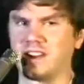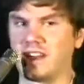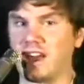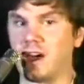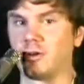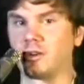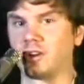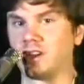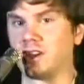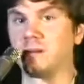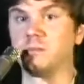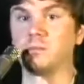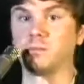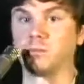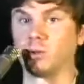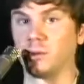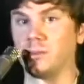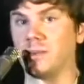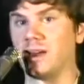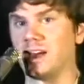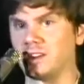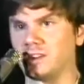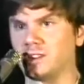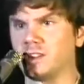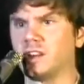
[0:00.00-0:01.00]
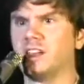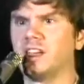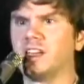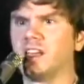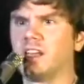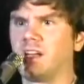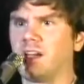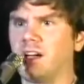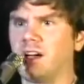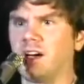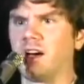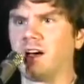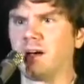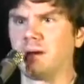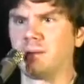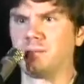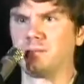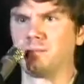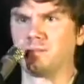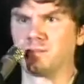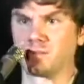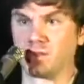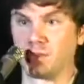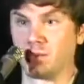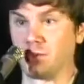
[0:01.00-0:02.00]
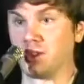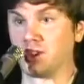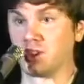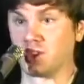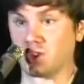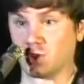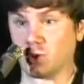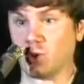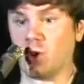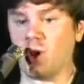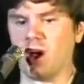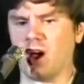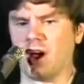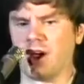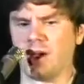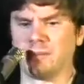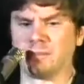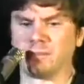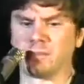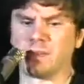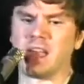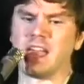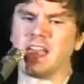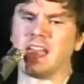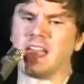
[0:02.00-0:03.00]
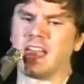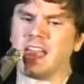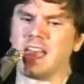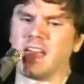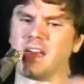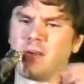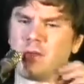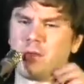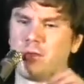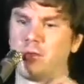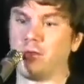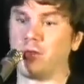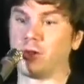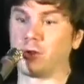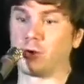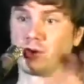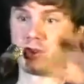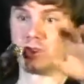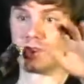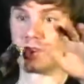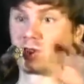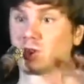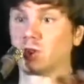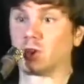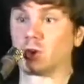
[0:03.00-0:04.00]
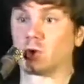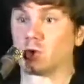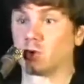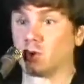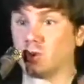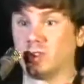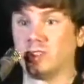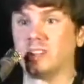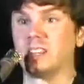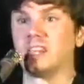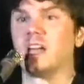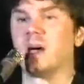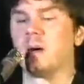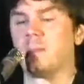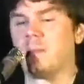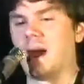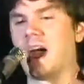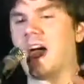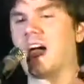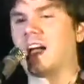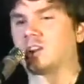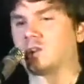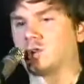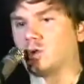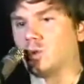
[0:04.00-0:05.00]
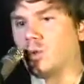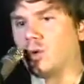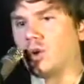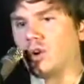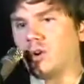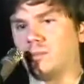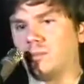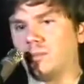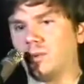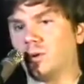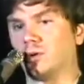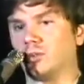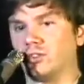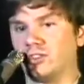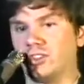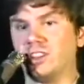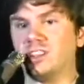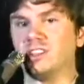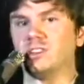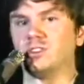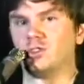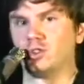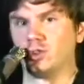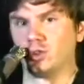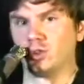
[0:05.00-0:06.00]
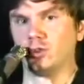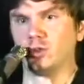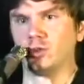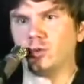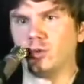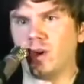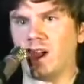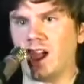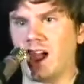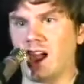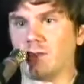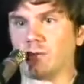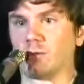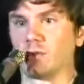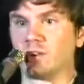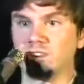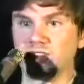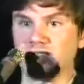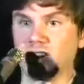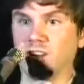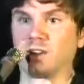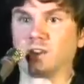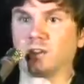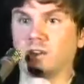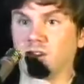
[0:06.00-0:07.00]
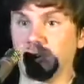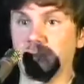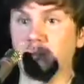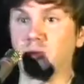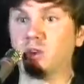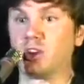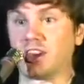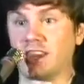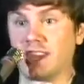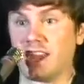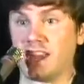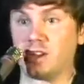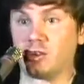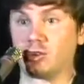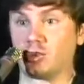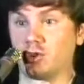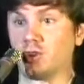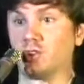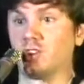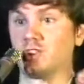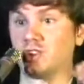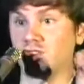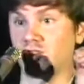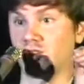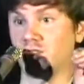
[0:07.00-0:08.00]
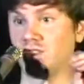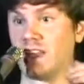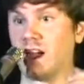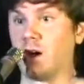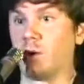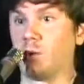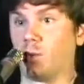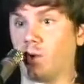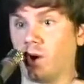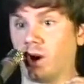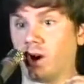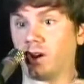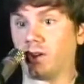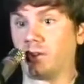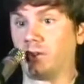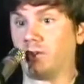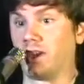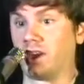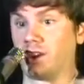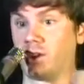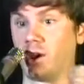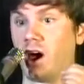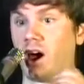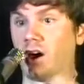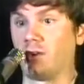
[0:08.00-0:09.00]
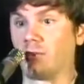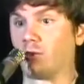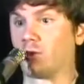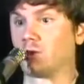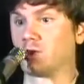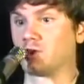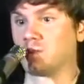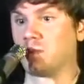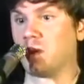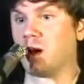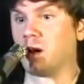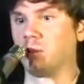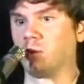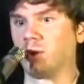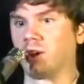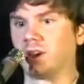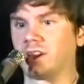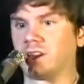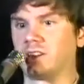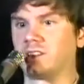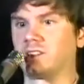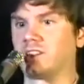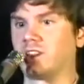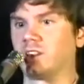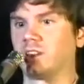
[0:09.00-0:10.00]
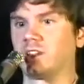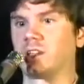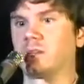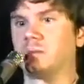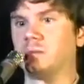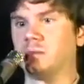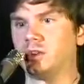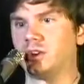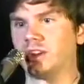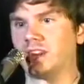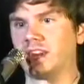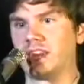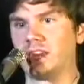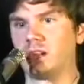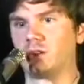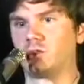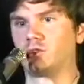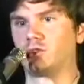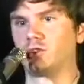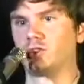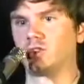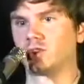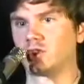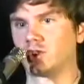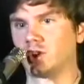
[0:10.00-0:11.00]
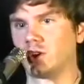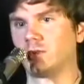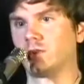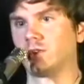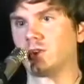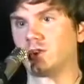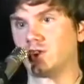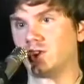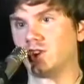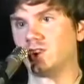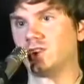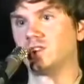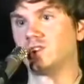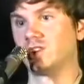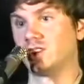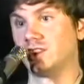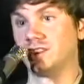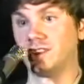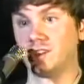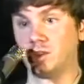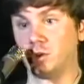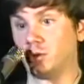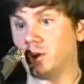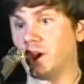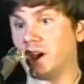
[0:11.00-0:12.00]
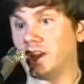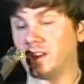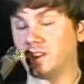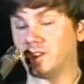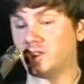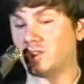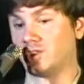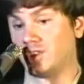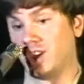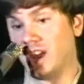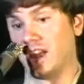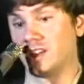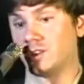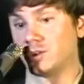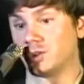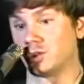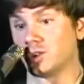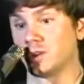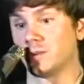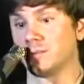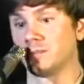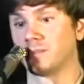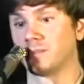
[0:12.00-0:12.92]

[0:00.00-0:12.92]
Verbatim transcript: how to implement um, this law. There is literally a backdoor built into every telecommunications network that offers public telecommunications services in the United States.